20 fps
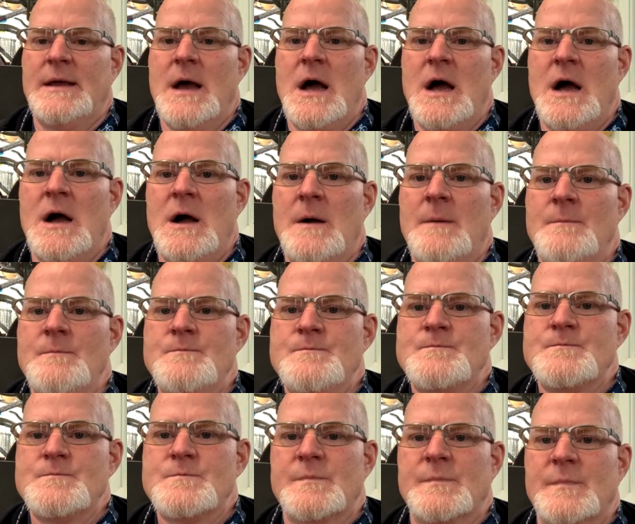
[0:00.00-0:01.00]
Um,
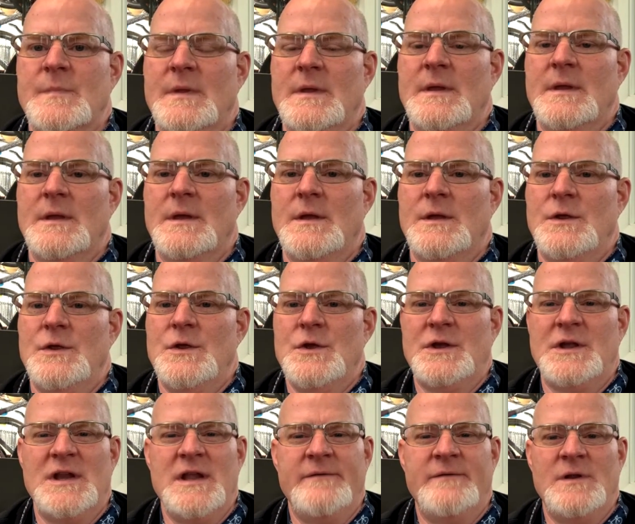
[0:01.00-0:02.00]
you
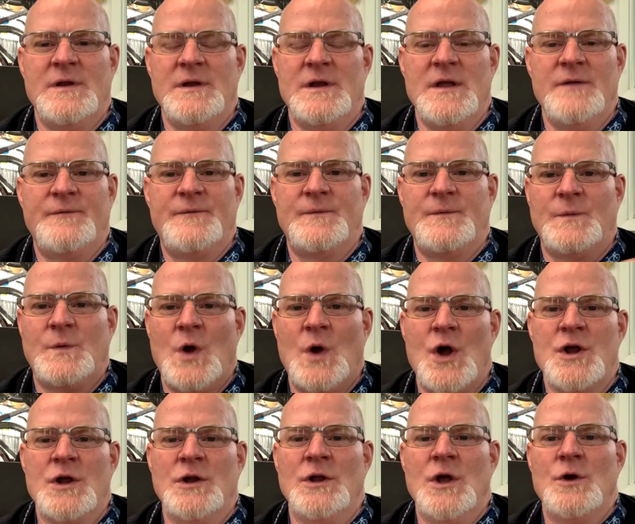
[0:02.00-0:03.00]
can even if,
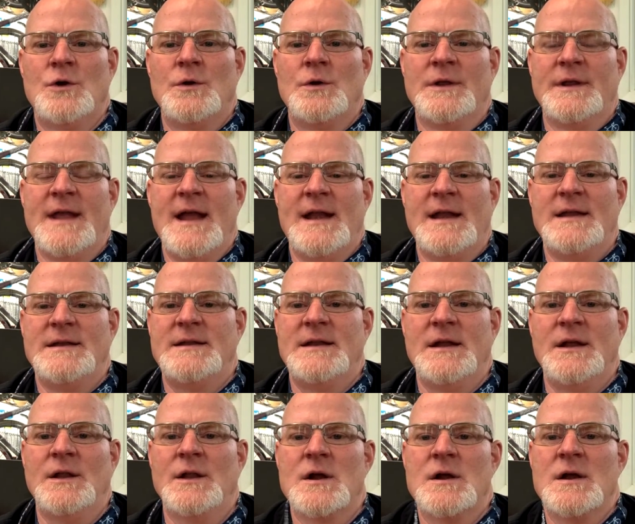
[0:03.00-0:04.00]
call your local Yeti
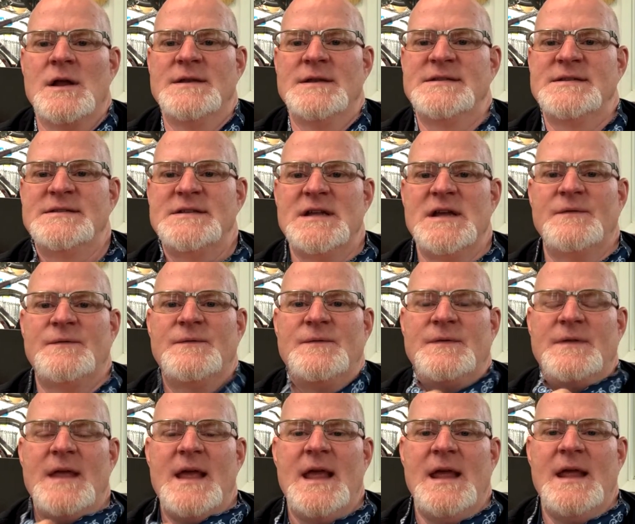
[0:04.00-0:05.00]
dealer and see if
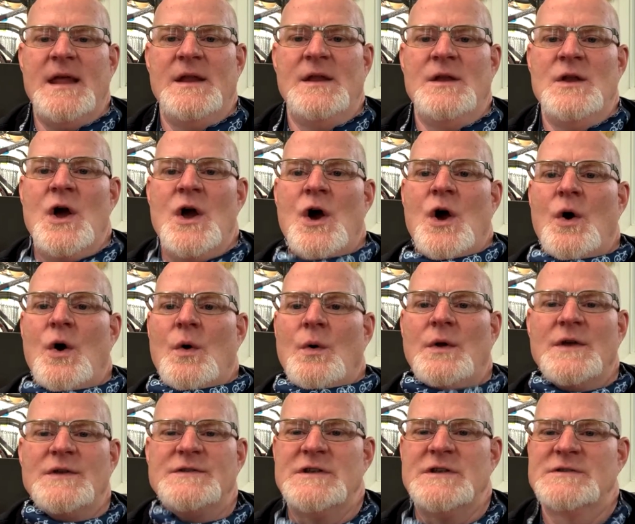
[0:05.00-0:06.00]
they know
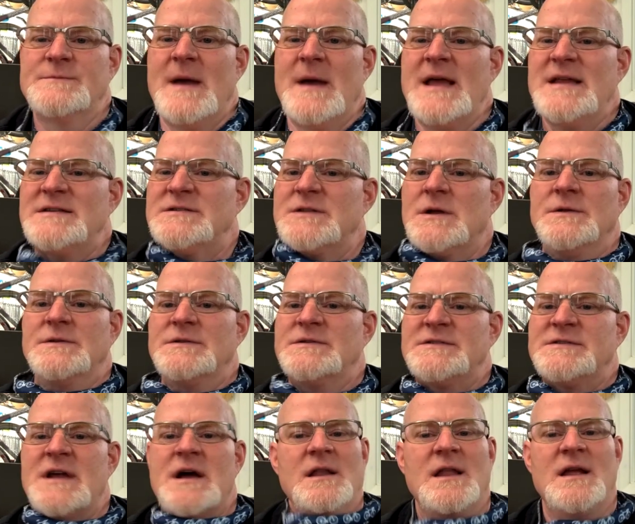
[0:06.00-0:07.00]
because those bikes don't
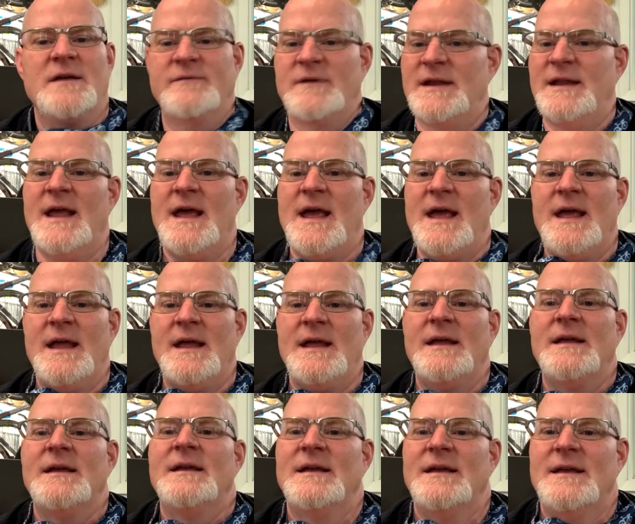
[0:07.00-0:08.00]
sell every
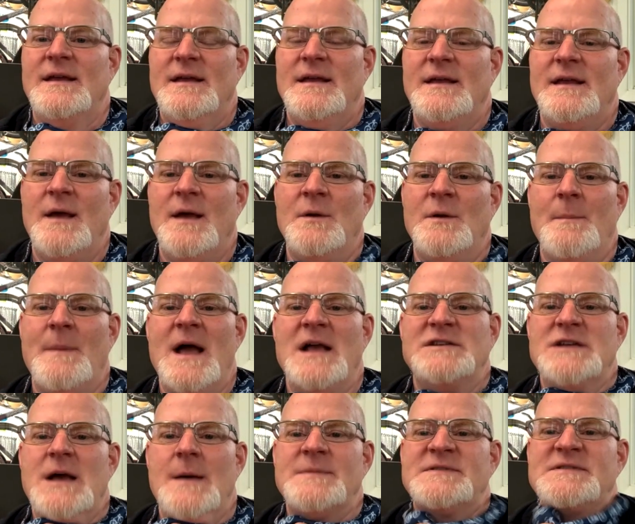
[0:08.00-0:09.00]
day. And when a
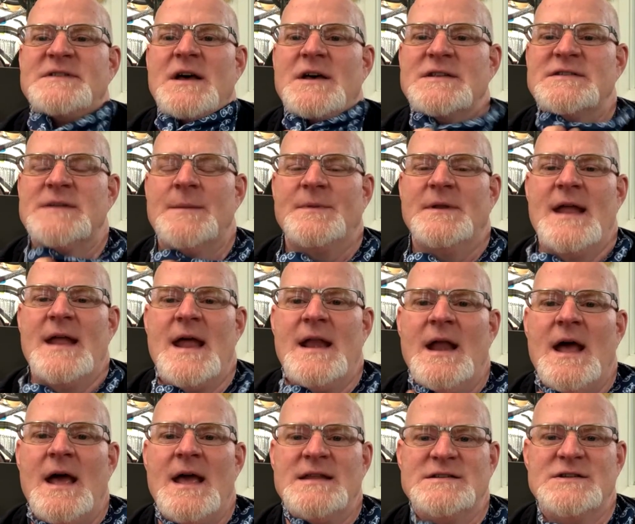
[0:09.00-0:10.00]
bike shop sells something that
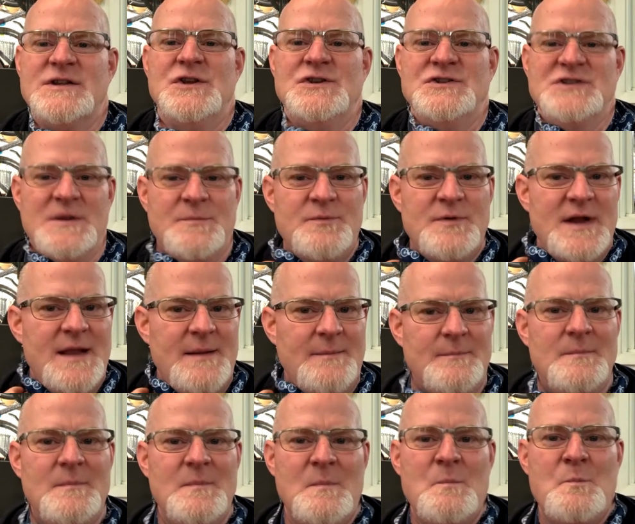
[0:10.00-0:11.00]
nice, they're usually pretty
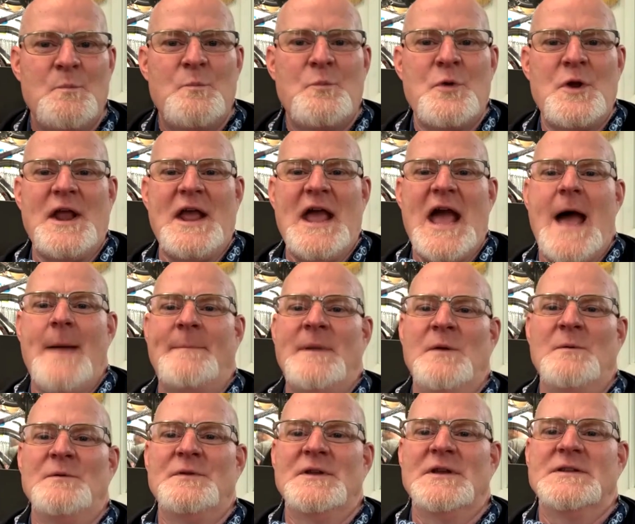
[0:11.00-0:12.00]
pretty happy
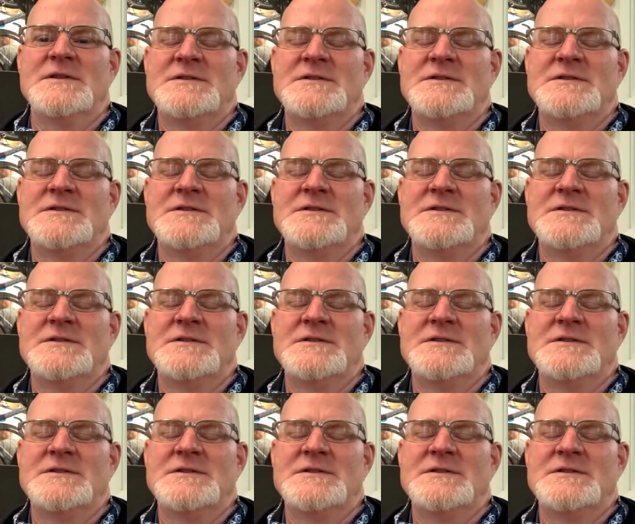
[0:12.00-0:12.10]
with it.